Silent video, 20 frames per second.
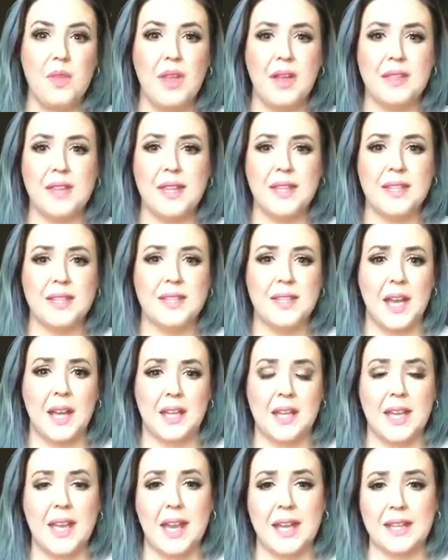I think
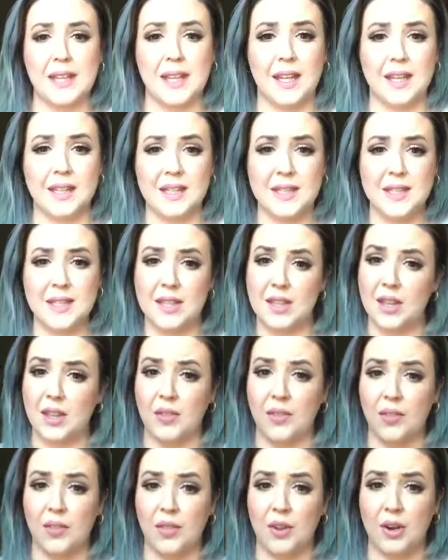Kentucky had less
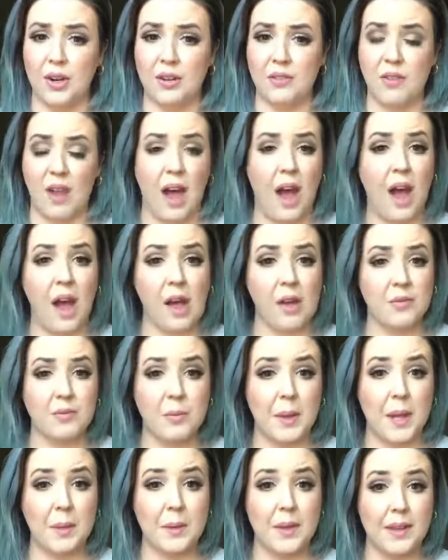than 35,
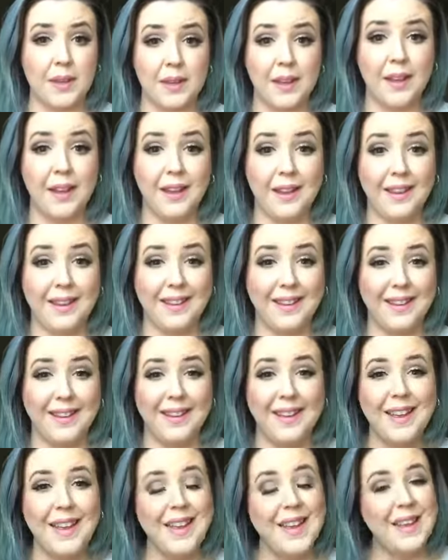maybe.
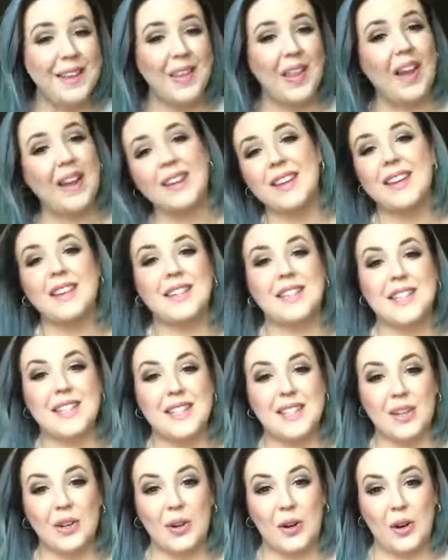Like, it's
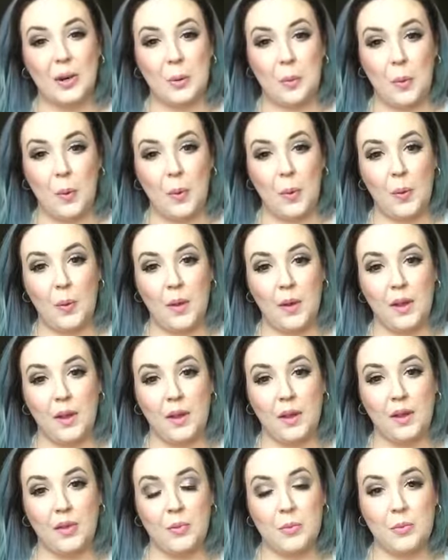incredible,
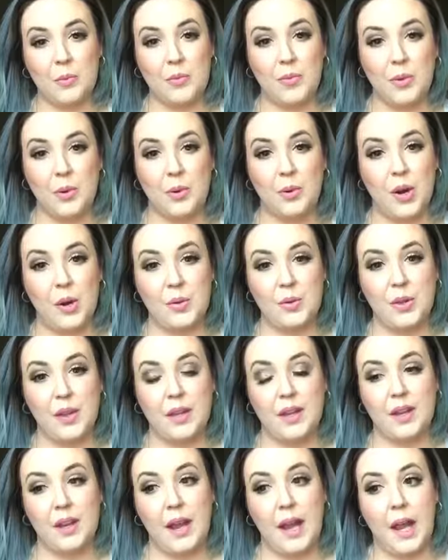the growth
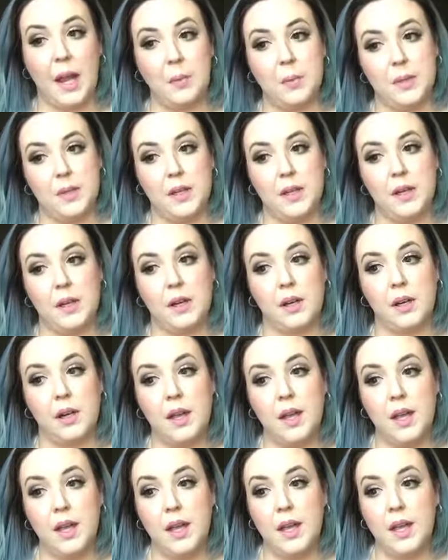that can happen here.
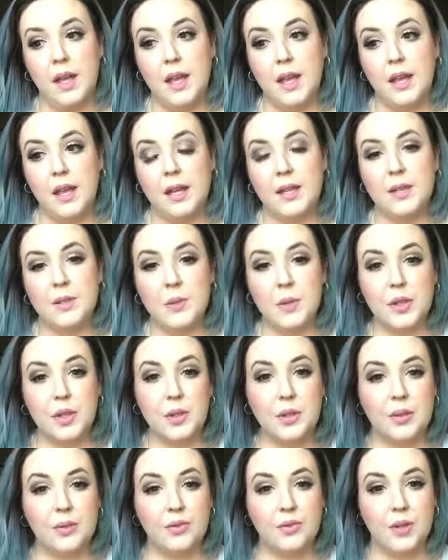And it's really
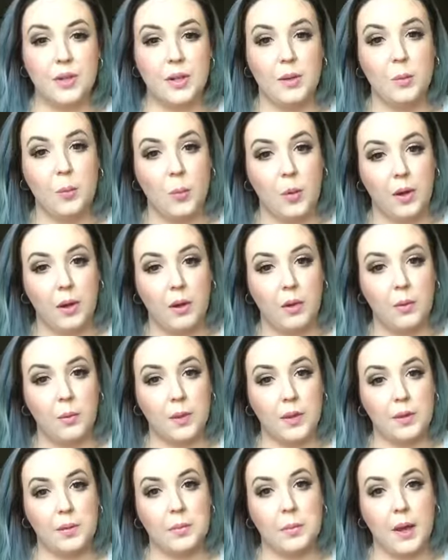going to fit in well
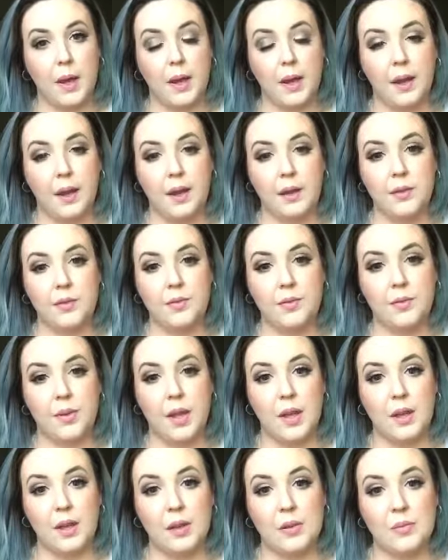with my
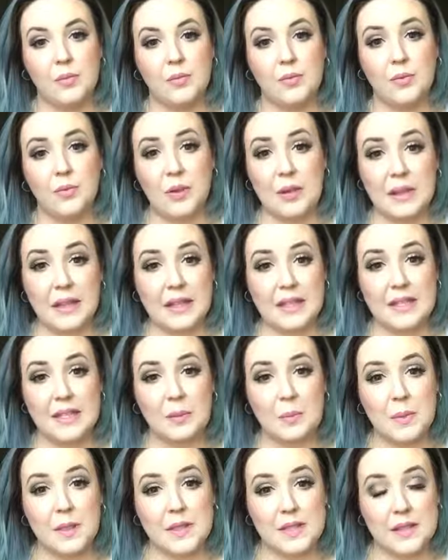
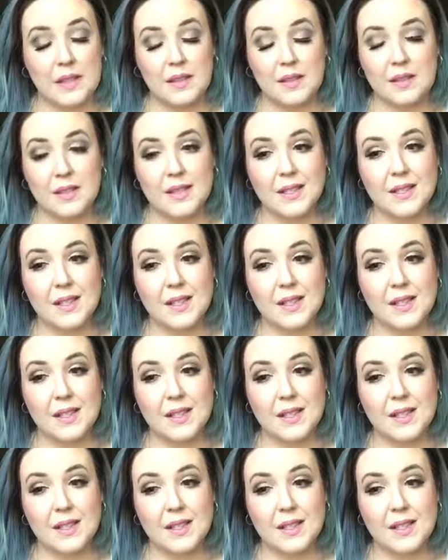freelancing business